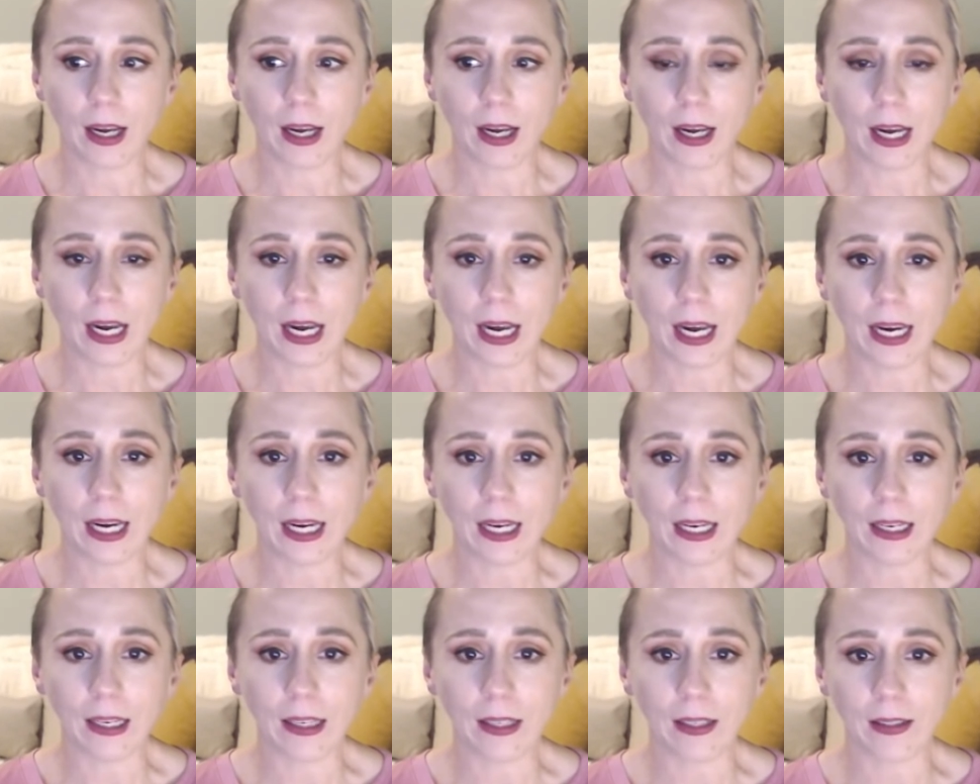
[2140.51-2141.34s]

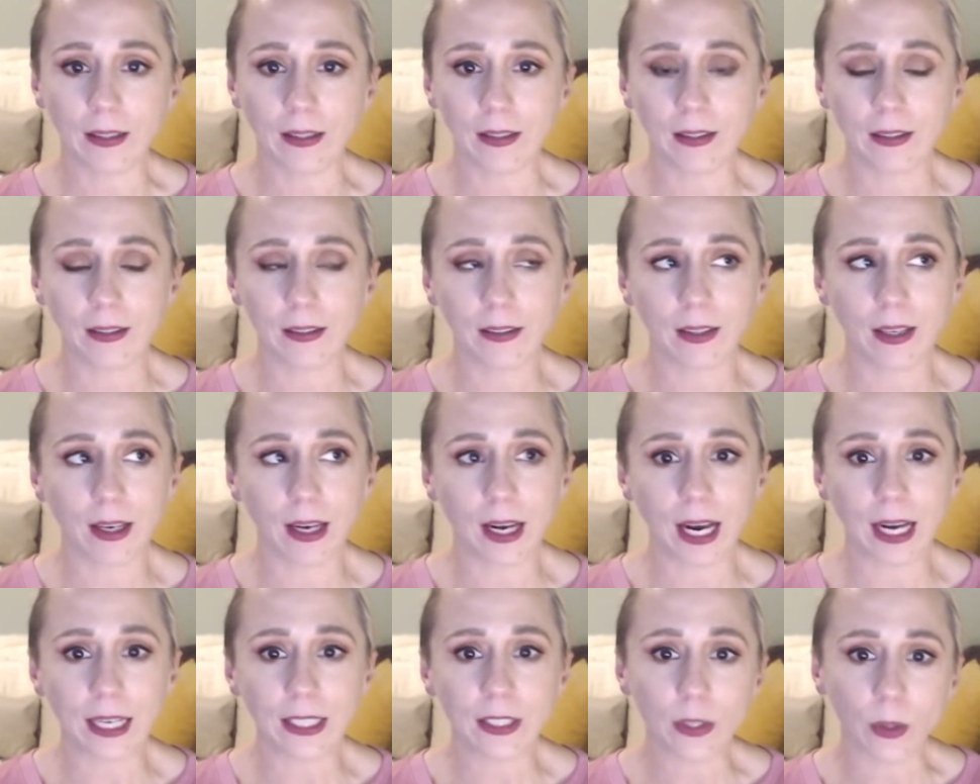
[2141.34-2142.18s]

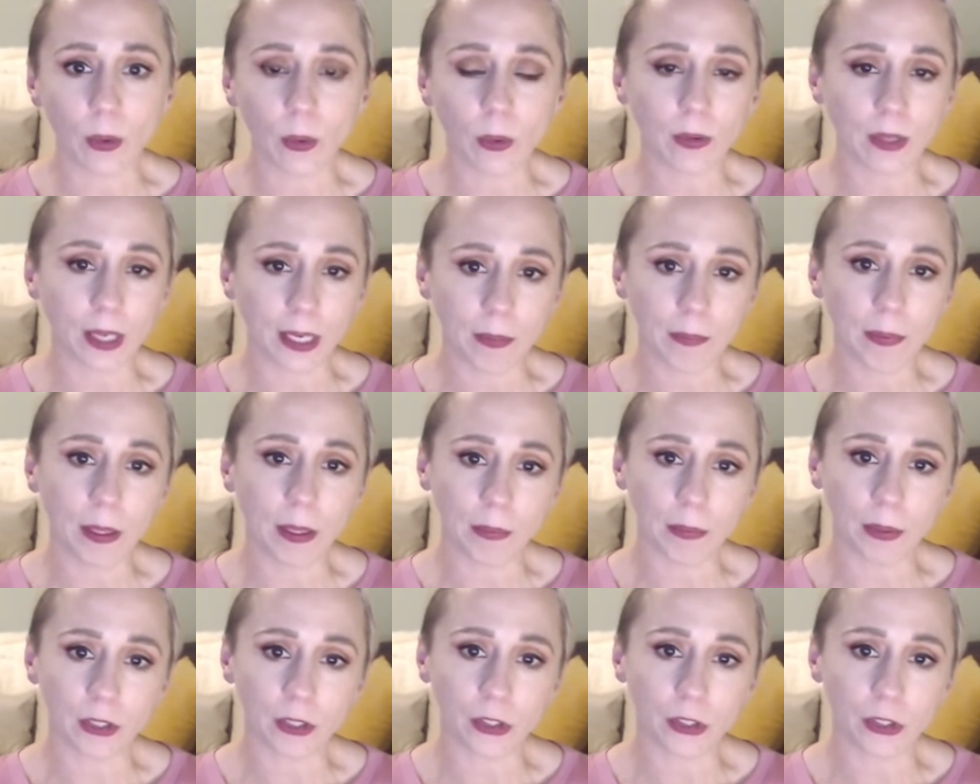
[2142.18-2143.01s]
don't like
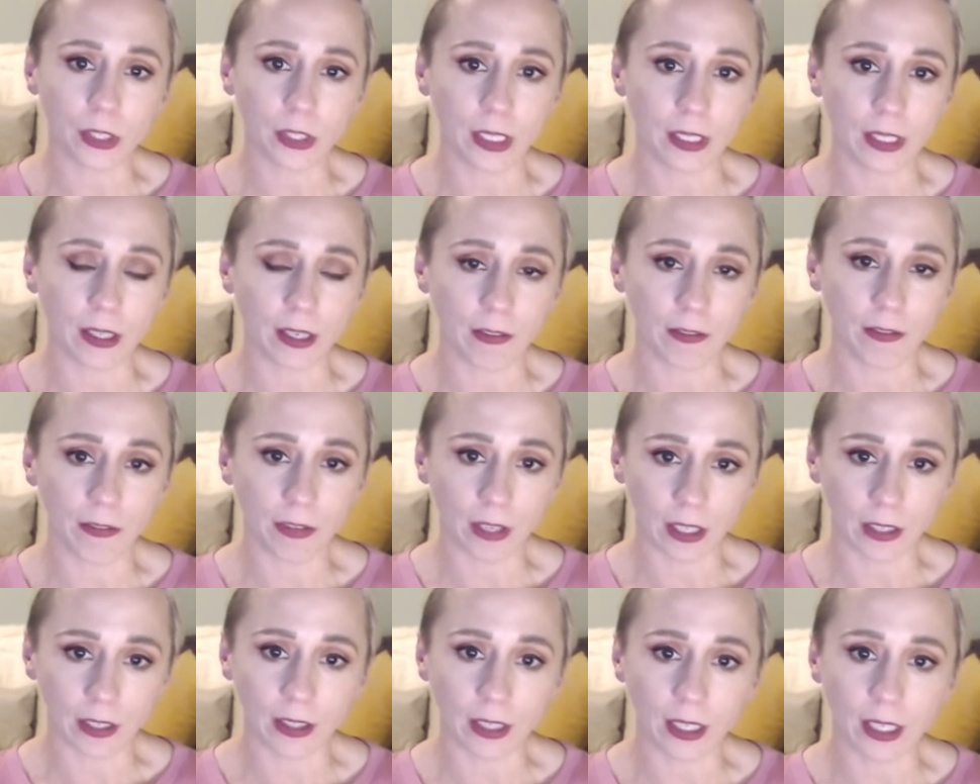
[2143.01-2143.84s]
people treated
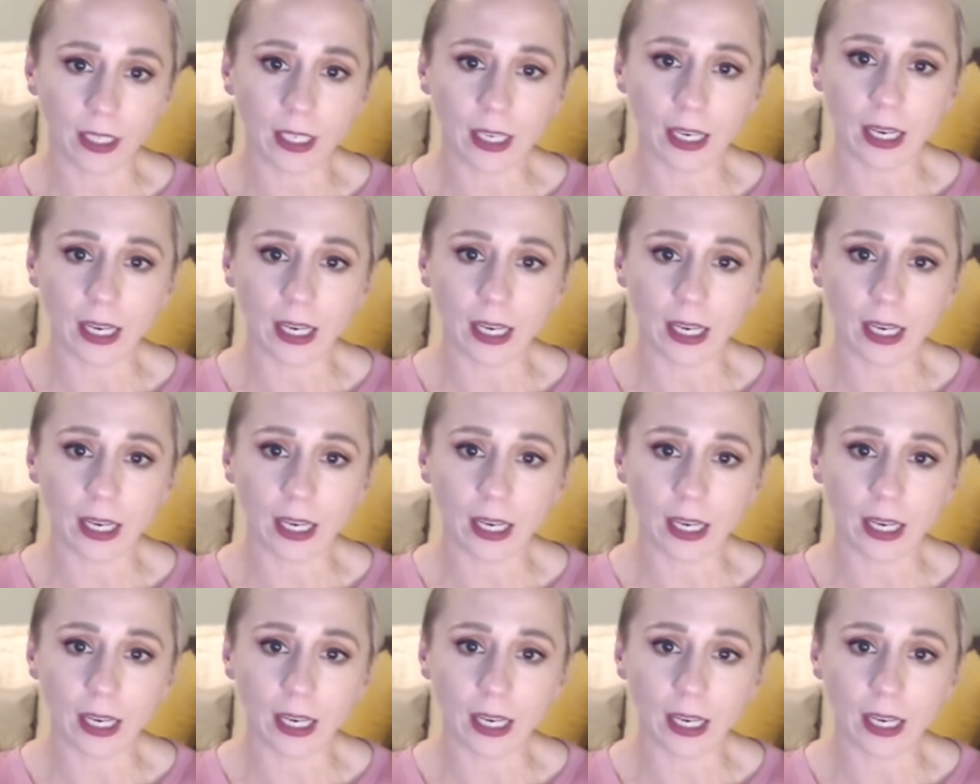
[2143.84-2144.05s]
unfairly,